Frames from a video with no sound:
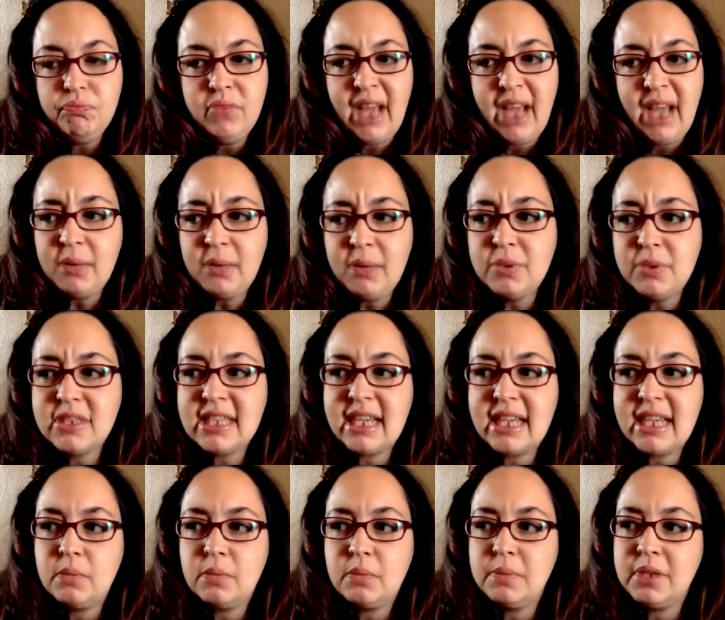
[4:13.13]
I would say
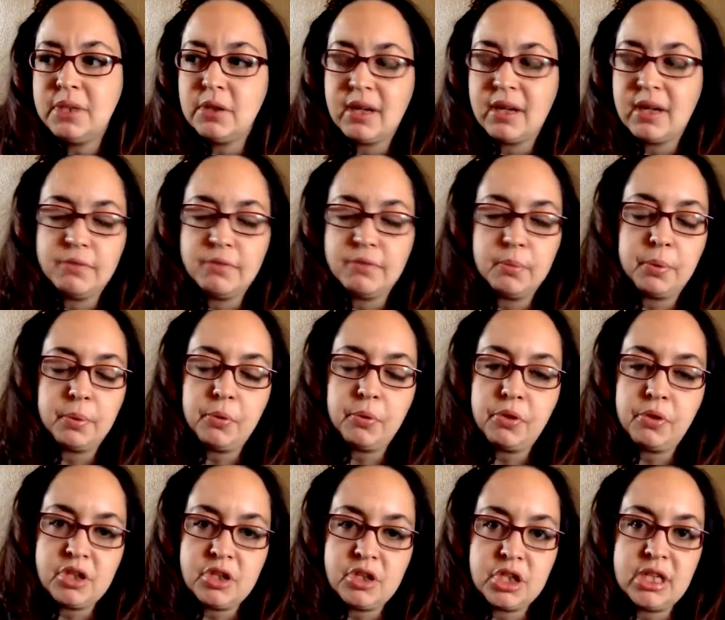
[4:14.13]
it would be great for both
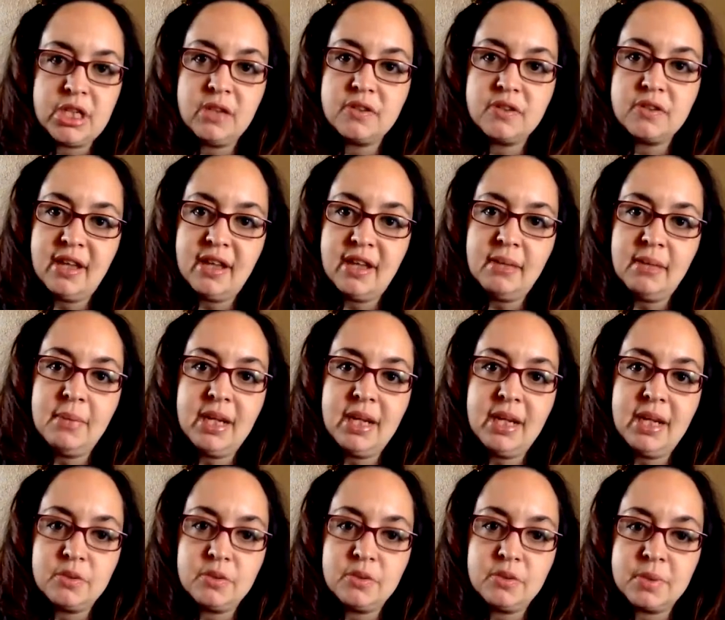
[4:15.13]
engineers and
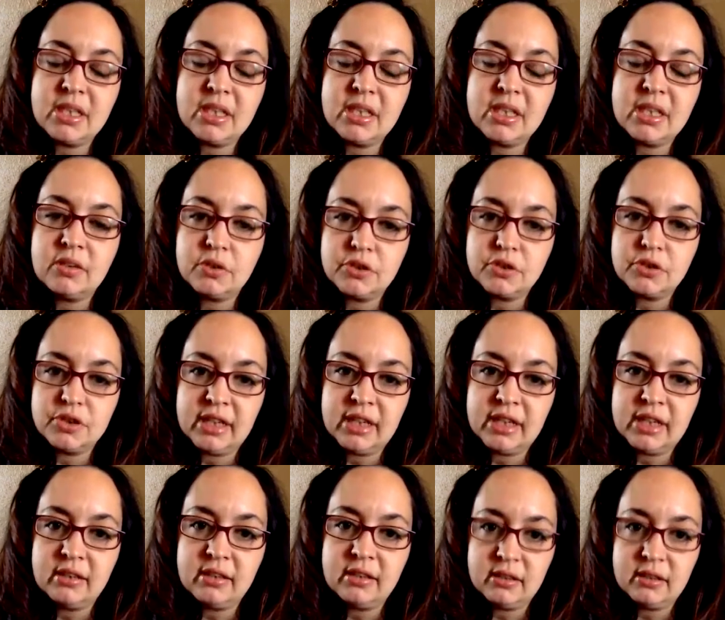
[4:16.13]
management to
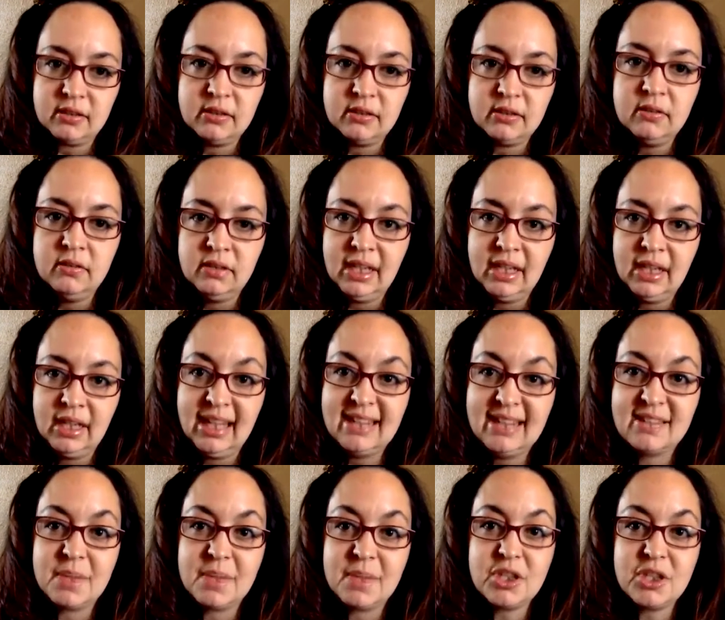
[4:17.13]
understand. And
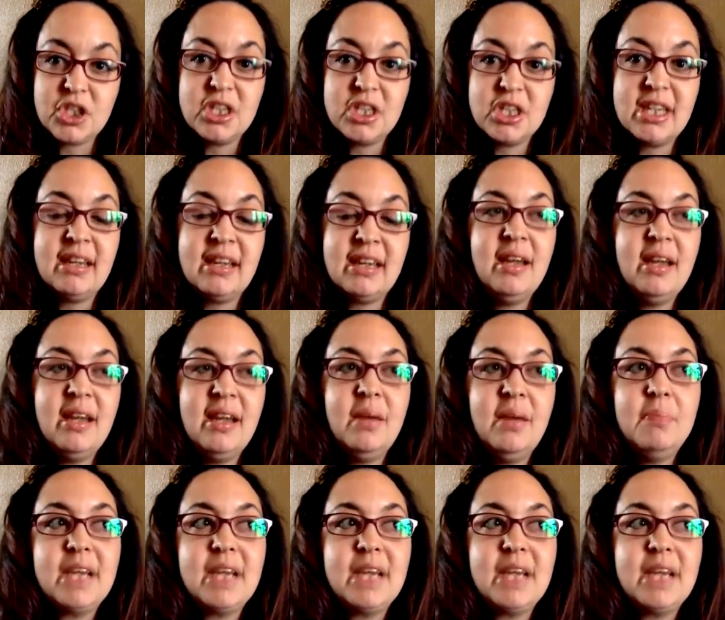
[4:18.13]
especially
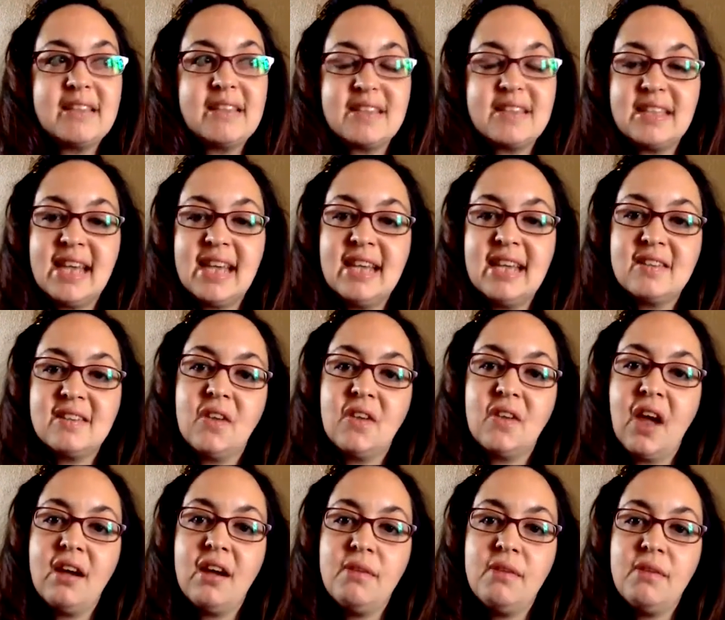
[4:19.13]
because it takes a
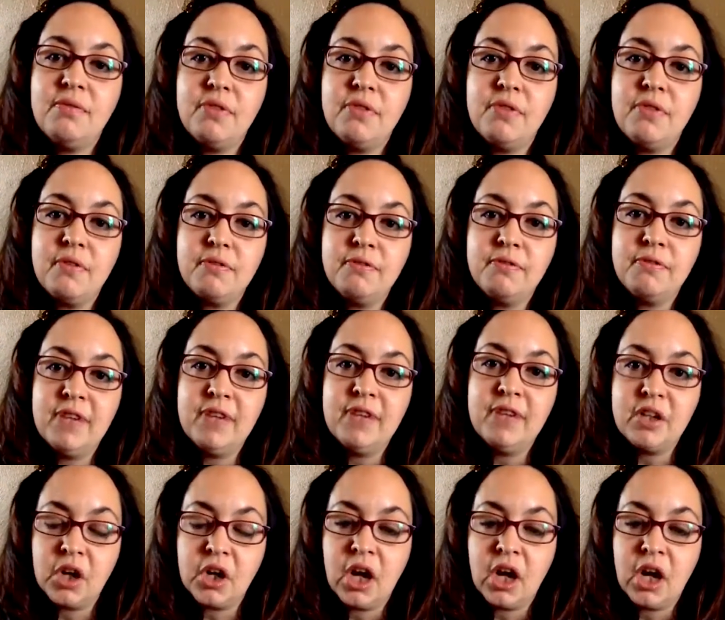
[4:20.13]
lot of the
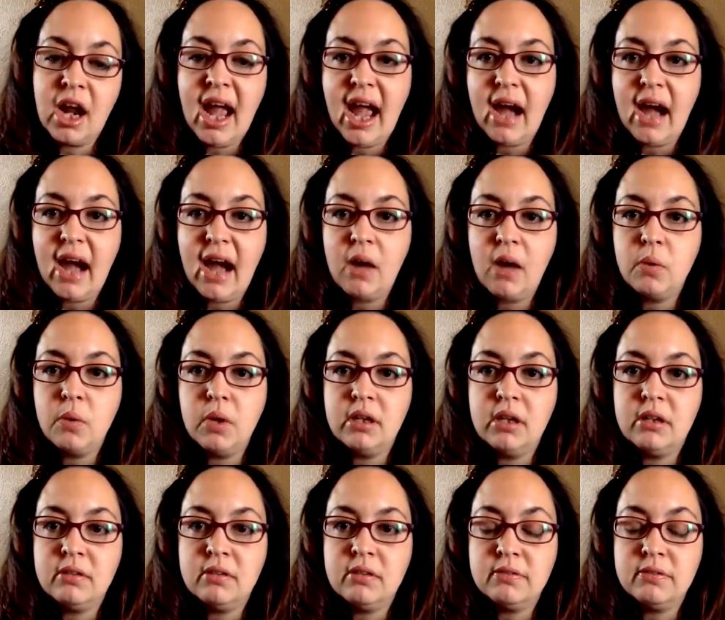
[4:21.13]
fear out
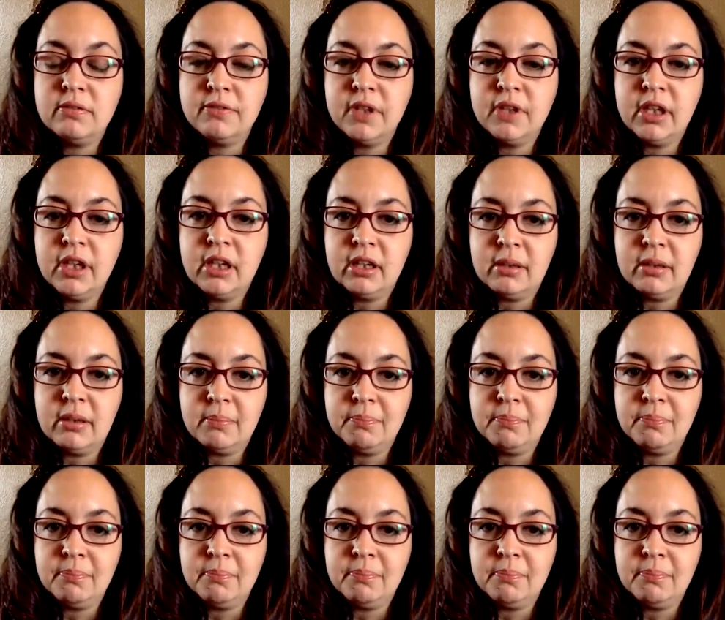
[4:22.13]
of um,